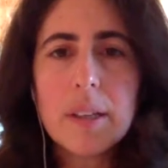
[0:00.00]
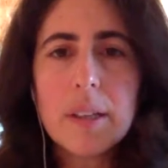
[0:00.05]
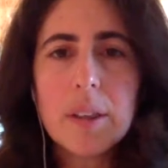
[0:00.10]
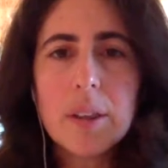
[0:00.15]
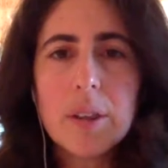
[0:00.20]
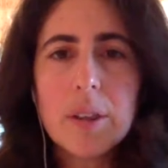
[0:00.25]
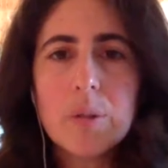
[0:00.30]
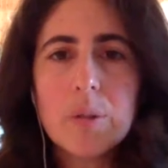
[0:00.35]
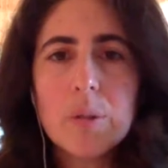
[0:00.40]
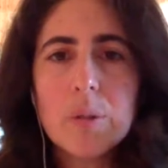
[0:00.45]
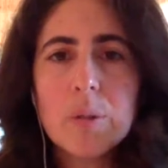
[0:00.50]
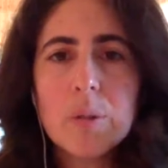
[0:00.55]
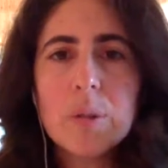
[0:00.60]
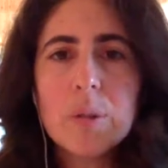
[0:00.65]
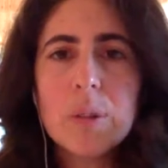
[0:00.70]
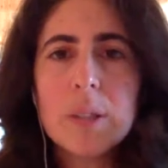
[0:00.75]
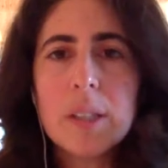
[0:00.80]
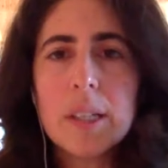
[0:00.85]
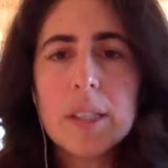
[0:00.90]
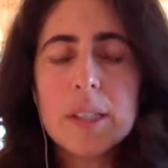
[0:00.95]
through
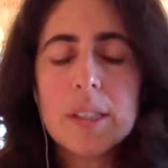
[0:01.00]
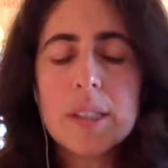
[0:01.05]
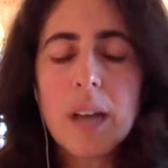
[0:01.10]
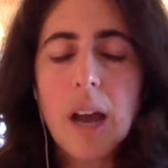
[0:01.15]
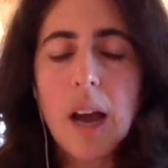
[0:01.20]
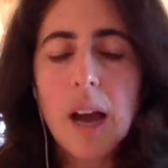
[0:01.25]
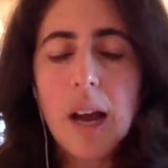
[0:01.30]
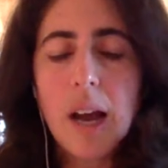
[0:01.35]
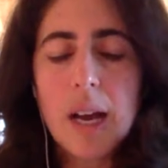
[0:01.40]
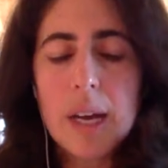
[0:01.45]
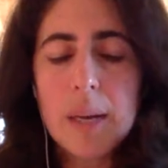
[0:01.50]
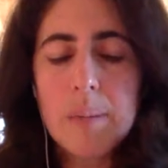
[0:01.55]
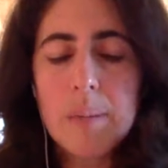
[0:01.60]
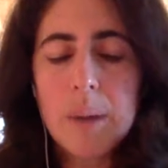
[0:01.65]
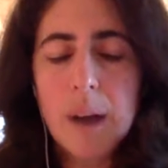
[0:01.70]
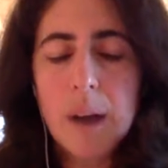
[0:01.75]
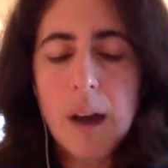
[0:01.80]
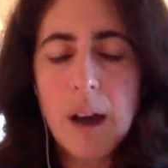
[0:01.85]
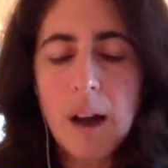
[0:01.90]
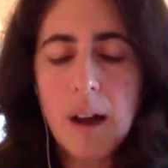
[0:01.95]
the time
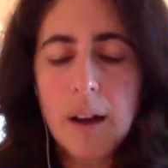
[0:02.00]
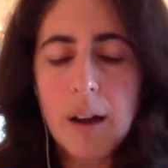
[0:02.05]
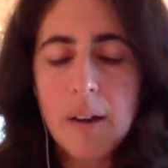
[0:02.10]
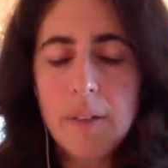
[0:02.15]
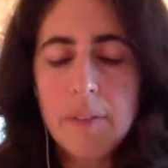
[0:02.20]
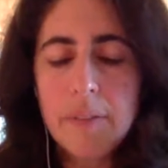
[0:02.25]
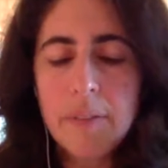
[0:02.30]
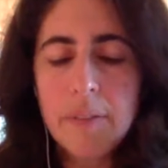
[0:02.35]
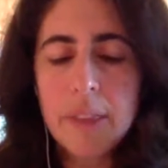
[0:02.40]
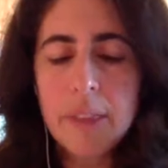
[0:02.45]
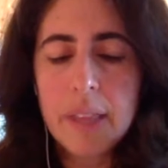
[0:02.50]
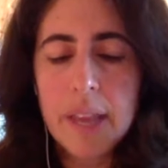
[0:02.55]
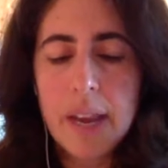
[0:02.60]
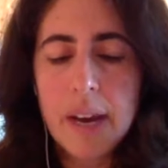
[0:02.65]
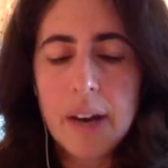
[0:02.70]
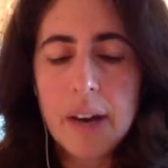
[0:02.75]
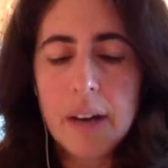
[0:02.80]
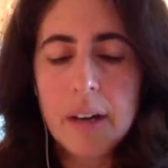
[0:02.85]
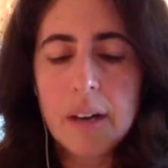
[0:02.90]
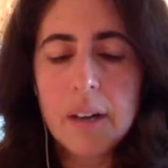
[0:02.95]
of
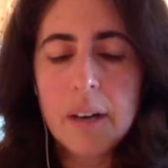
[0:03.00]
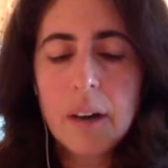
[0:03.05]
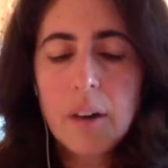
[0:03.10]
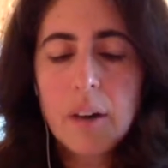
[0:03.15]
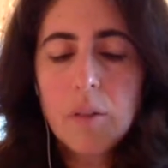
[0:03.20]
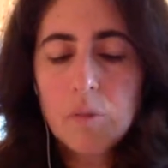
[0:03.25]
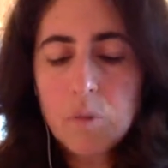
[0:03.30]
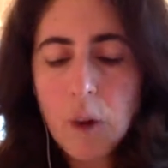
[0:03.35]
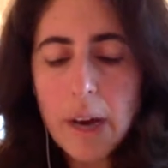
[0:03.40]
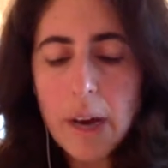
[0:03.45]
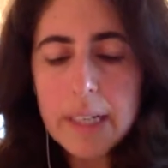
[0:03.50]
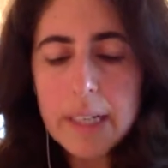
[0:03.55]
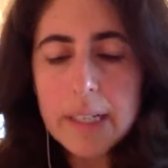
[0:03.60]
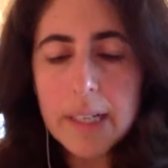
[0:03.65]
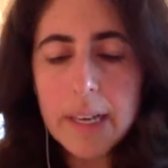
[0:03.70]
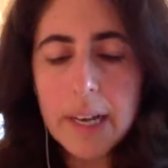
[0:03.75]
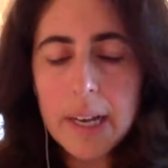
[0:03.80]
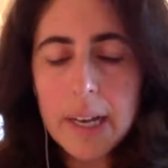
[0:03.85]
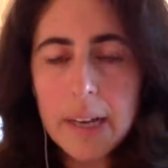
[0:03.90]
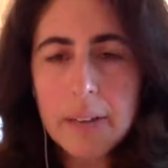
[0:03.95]
their
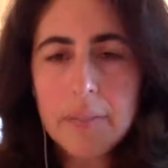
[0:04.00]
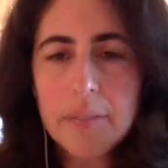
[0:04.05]
writing,